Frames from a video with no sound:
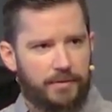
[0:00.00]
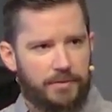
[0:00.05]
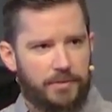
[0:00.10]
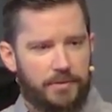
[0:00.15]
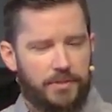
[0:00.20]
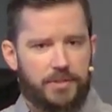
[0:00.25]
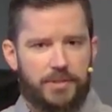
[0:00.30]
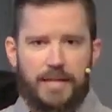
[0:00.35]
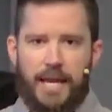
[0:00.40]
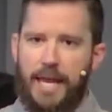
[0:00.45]

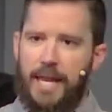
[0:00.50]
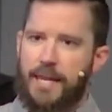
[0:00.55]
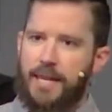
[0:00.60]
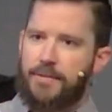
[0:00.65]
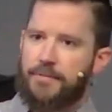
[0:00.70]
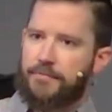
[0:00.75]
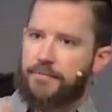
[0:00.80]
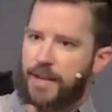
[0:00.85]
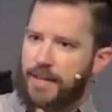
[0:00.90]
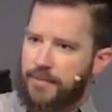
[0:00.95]

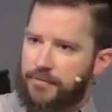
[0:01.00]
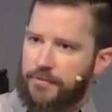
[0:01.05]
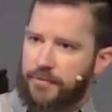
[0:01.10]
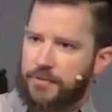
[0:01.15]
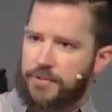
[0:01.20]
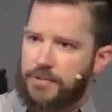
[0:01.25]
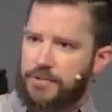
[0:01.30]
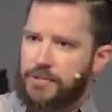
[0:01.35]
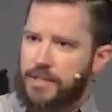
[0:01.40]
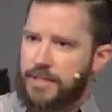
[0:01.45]
stay
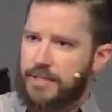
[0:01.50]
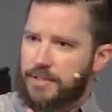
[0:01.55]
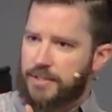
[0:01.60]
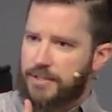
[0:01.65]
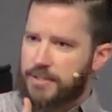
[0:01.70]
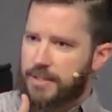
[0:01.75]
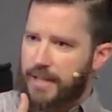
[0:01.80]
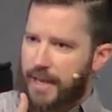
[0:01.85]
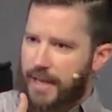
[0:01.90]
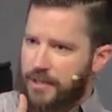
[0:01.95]
faithful to
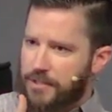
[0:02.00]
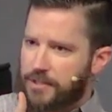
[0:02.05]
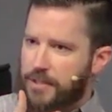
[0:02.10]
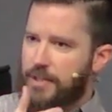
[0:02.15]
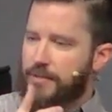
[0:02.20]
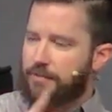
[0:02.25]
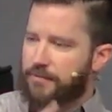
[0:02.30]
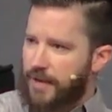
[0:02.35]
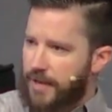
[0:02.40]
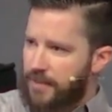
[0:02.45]
Jesus, they
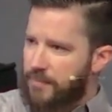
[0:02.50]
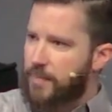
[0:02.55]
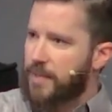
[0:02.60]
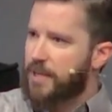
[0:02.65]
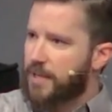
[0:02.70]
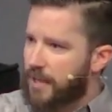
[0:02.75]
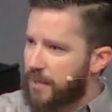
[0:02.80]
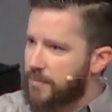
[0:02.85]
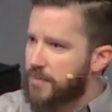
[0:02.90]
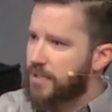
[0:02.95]
actually the faith
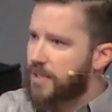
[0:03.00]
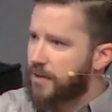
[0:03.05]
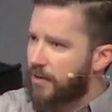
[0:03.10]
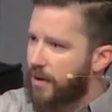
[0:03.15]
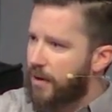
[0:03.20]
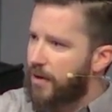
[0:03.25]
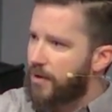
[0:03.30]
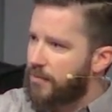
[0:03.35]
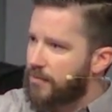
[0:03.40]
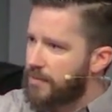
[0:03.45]
becomes
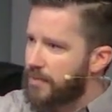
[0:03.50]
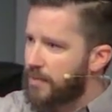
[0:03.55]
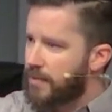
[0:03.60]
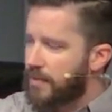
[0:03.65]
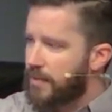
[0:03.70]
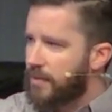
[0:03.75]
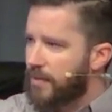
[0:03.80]
their own,